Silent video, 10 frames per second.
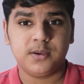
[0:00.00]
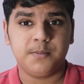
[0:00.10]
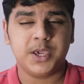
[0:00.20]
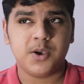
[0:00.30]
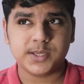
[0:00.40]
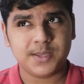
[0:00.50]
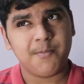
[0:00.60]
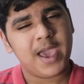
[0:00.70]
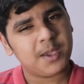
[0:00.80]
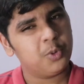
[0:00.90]
Because the
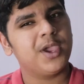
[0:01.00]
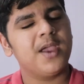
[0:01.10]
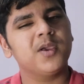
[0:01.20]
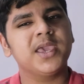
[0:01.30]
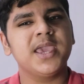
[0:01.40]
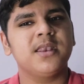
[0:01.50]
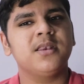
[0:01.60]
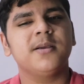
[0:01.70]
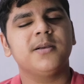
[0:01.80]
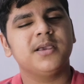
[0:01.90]
MacBook Air,
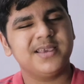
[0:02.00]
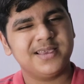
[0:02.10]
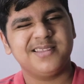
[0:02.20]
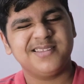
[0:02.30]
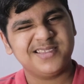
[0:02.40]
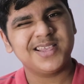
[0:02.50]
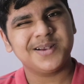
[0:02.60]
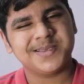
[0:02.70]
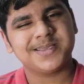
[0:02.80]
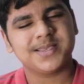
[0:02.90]
again,
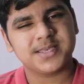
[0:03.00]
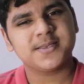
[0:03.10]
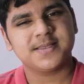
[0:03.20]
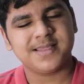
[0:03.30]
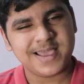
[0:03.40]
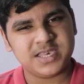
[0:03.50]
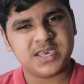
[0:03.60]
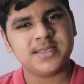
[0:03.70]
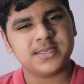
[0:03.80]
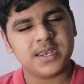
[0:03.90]
there's a slight
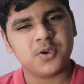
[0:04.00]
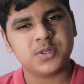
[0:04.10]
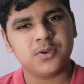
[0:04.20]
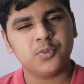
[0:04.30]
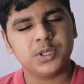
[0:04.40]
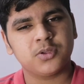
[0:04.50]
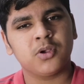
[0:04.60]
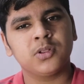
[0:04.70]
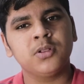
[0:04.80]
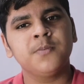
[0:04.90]
chance that it could thermal
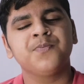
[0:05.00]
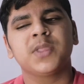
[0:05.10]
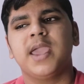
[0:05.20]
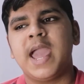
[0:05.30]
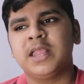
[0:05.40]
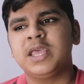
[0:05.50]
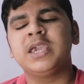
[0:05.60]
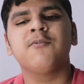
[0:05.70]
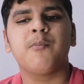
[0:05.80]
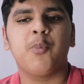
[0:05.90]
throttle and
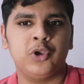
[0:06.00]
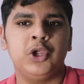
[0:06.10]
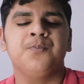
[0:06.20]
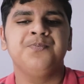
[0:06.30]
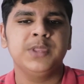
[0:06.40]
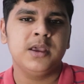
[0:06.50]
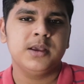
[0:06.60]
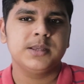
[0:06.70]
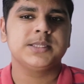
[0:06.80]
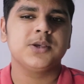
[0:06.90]
like give up on
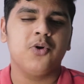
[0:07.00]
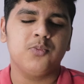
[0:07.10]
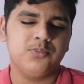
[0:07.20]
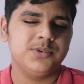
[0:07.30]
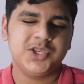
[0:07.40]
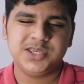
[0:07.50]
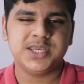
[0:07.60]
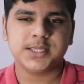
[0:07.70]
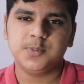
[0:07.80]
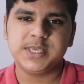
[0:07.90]
you. So
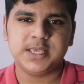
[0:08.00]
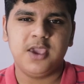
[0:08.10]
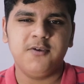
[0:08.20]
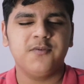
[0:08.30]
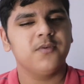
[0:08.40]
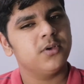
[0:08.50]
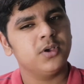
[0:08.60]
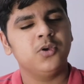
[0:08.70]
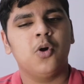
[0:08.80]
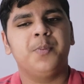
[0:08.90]
just to be safe,
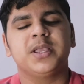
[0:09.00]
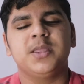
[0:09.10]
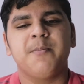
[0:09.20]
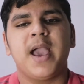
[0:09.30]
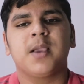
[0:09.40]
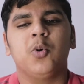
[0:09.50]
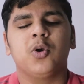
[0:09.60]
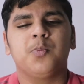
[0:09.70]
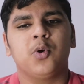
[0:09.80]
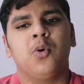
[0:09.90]
go pick the MacBook
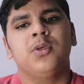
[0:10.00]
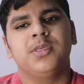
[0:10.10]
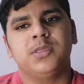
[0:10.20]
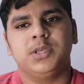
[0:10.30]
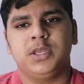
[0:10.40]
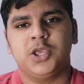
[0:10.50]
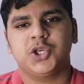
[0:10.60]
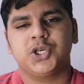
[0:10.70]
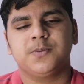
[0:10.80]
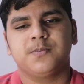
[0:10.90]
Pro
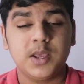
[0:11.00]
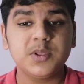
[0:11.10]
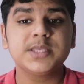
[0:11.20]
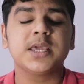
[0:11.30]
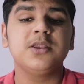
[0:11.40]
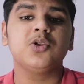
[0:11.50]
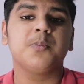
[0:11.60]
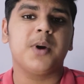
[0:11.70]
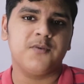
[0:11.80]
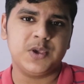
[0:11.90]
13-inch. Now let's get into the
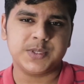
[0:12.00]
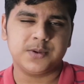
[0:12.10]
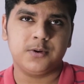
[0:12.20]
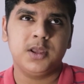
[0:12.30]
power user.